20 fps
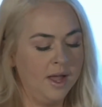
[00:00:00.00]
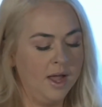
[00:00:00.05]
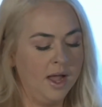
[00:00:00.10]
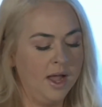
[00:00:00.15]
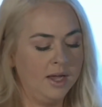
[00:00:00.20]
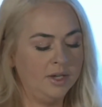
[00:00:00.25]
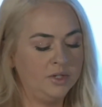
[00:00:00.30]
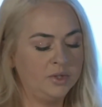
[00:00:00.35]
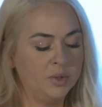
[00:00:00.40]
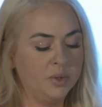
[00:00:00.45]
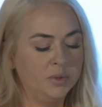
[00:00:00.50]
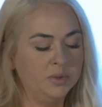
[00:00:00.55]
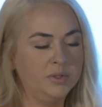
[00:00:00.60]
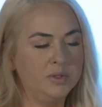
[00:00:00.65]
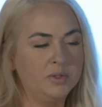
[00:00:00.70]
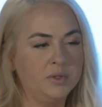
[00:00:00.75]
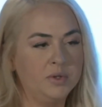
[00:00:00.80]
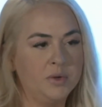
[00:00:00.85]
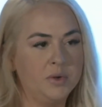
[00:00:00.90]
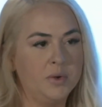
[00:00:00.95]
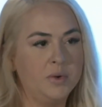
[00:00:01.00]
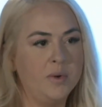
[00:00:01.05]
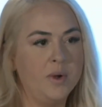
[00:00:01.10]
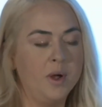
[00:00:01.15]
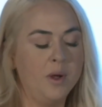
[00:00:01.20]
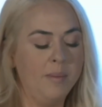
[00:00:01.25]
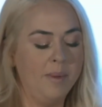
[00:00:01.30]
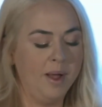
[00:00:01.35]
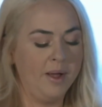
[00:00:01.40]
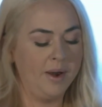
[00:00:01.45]
I told Sue
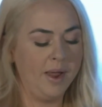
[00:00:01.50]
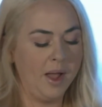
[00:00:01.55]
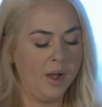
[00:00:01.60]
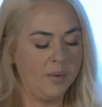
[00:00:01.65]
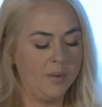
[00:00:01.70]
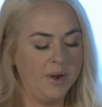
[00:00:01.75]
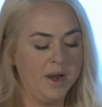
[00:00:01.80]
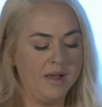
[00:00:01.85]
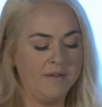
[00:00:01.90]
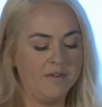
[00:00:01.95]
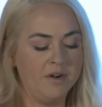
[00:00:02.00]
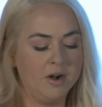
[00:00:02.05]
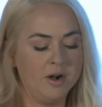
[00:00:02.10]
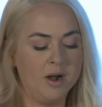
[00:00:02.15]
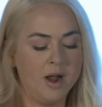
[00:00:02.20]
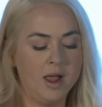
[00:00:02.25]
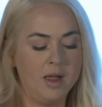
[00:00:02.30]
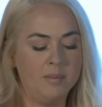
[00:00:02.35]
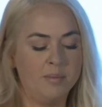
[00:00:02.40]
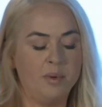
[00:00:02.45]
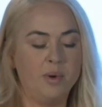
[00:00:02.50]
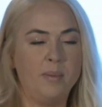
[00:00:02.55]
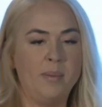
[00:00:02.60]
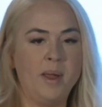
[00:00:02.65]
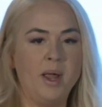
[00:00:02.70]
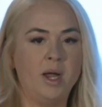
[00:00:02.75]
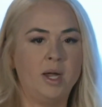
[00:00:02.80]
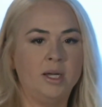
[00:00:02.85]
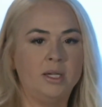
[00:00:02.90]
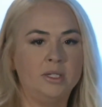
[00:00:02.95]
about how whenever I am
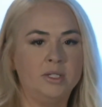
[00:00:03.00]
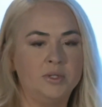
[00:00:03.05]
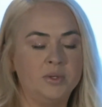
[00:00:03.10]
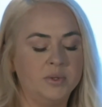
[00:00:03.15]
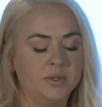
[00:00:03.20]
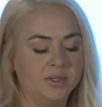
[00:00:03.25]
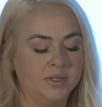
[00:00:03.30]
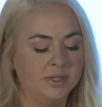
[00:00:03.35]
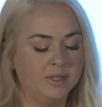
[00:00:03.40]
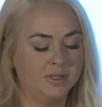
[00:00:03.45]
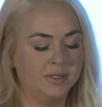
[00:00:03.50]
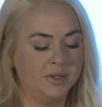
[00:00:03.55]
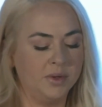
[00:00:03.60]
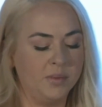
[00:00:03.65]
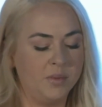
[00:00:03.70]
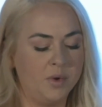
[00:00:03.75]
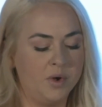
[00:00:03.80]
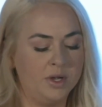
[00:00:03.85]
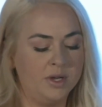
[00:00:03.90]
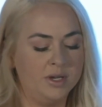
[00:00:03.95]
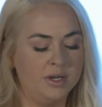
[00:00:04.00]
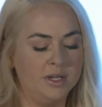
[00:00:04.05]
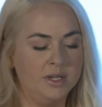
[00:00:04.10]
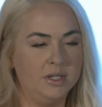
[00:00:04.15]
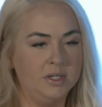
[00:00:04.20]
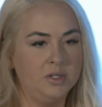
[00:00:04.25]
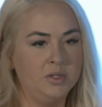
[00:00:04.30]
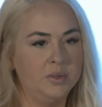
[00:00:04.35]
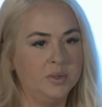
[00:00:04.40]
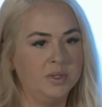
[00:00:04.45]
preparing to assist someone
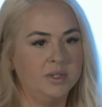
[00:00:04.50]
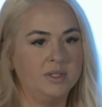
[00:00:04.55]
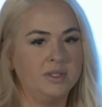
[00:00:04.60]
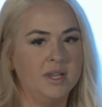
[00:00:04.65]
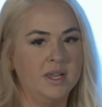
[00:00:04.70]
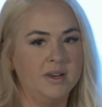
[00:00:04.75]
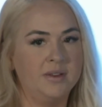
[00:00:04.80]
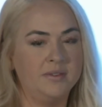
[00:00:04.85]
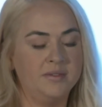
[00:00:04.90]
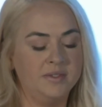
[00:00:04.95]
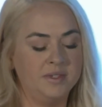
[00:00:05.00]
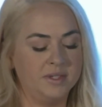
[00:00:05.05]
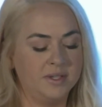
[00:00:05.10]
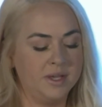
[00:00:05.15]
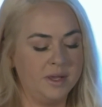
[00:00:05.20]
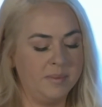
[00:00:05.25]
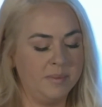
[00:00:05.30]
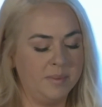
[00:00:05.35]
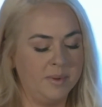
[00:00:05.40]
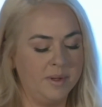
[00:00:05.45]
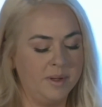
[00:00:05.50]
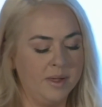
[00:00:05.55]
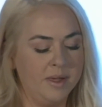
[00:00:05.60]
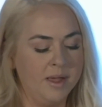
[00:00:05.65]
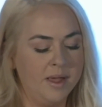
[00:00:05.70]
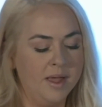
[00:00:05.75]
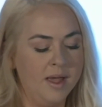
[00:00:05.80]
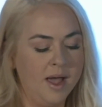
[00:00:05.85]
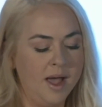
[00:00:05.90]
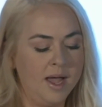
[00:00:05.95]
into a state of sleep,
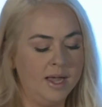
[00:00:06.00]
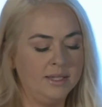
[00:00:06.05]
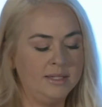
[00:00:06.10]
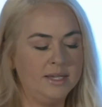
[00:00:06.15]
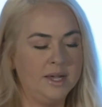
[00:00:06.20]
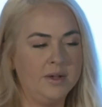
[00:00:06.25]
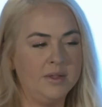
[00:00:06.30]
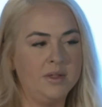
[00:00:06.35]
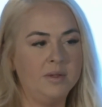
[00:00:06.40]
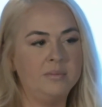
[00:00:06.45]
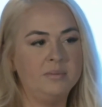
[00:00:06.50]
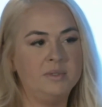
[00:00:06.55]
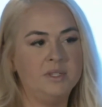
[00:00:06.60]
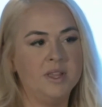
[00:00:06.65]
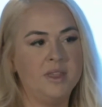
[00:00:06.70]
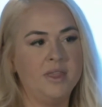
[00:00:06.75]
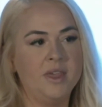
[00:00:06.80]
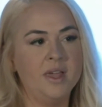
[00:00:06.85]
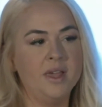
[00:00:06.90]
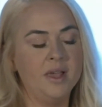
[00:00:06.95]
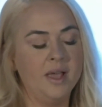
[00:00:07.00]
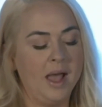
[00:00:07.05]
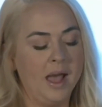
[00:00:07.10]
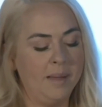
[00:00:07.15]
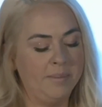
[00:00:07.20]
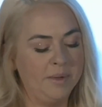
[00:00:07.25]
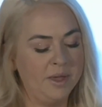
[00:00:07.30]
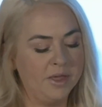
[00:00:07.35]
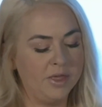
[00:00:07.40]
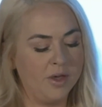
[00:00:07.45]
I tell them to think
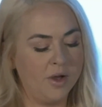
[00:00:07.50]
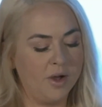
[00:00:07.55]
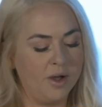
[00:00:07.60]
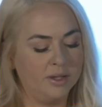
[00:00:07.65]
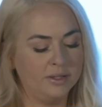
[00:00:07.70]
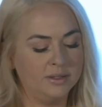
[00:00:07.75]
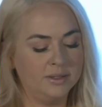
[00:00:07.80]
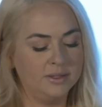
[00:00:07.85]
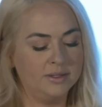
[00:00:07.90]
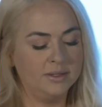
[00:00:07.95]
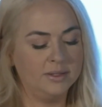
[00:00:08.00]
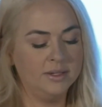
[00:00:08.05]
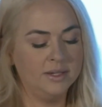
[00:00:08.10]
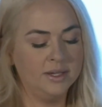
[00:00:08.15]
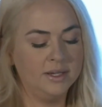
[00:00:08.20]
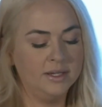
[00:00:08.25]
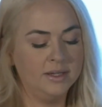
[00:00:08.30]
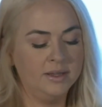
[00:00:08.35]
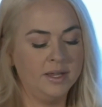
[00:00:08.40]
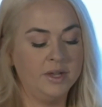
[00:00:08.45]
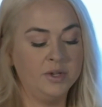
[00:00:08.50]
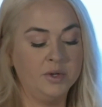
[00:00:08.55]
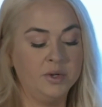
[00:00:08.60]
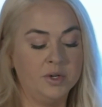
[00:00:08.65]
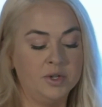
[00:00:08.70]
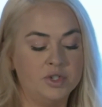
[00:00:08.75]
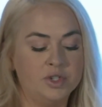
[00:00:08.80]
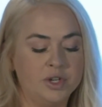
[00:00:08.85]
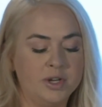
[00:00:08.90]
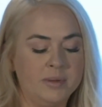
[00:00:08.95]
happy thoughts, let
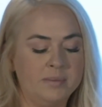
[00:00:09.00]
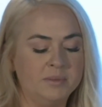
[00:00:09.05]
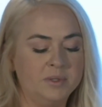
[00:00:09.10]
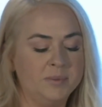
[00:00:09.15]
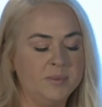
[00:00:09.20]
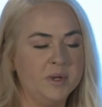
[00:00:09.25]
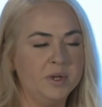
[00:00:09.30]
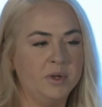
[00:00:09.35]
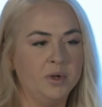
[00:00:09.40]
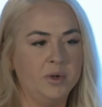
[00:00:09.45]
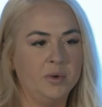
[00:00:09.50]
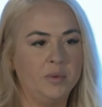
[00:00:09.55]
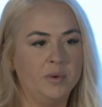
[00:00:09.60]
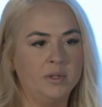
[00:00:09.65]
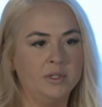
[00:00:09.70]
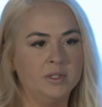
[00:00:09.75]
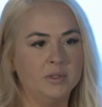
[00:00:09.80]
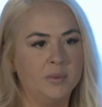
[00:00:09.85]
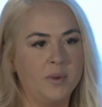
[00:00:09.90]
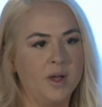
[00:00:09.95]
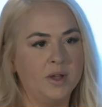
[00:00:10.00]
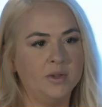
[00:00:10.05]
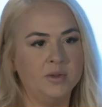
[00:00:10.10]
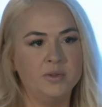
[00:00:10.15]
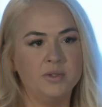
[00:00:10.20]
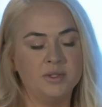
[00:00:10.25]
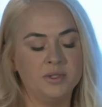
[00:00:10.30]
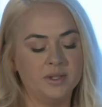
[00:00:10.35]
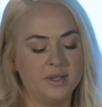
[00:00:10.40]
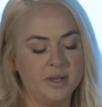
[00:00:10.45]
your dreams be good ones while
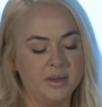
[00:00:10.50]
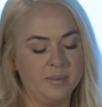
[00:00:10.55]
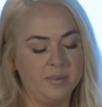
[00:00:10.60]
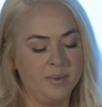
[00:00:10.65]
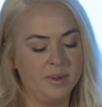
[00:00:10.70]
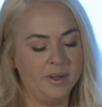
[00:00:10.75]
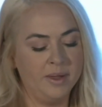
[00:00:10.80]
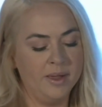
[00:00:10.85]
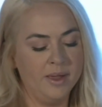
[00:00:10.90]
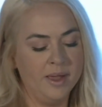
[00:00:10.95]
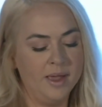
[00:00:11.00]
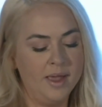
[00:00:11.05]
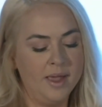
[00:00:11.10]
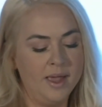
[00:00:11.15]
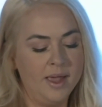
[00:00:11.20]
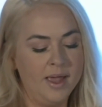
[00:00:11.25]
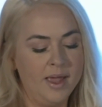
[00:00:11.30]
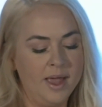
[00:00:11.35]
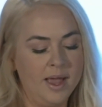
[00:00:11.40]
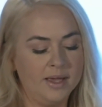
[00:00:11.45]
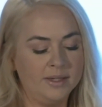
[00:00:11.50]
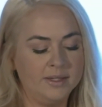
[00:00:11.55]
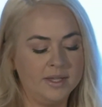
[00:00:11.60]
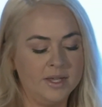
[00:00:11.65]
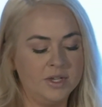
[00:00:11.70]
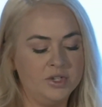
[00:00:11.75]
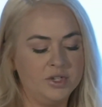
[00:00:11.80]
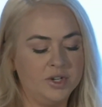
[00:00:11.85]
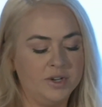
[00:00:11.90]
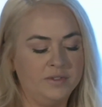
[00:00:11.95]
you sleep, as
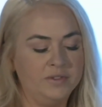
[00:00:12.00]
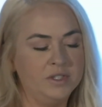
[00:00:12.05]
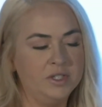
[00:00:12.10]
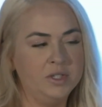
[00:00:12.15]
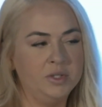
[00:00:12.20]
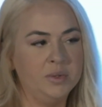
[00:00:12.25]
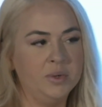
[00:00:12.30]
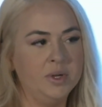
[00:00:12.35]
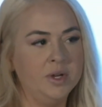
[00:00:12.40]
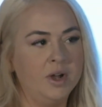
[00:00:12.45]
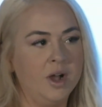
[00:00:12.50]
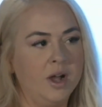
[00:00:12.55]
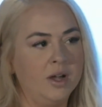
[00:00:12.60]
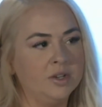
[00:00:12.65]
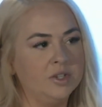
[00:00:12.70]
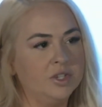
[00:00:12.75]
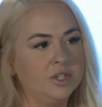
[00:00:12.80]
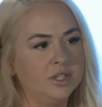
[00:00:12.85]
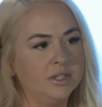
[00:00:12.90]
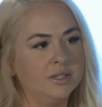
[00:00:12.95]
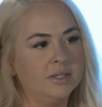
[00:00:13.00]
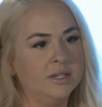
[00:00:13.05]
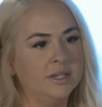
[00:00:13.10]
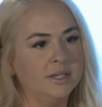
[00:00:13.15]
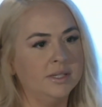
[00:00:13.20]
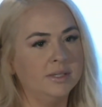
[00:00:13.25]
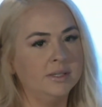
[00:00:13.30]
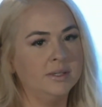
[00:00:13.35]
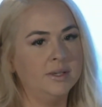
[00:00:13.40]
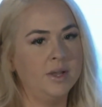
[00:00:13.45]
they drift into
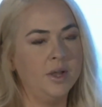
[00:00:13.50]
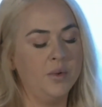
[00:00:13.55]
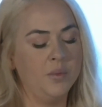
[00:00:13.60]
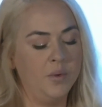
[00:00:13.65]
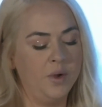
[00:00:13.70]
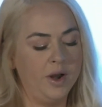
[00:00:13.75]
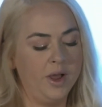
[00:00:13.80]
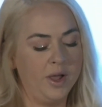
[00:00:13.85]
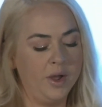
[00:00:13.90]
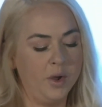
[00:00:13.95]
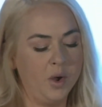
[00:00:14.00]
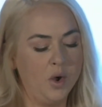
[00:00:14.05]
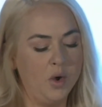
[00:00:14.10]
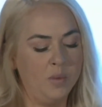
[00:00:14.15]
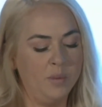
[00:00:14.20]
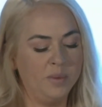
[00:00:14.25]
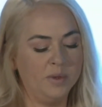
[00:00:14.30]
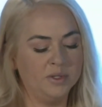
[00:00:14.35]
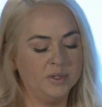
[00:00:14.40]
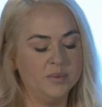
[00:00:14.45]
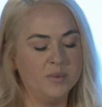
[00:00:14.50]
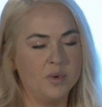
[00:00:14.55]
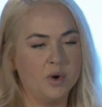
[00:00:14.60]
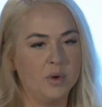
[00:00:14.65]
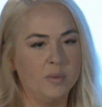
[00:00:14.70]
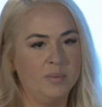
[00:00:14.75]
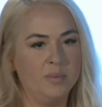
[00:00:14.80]
unconsciousness in what I hope is a more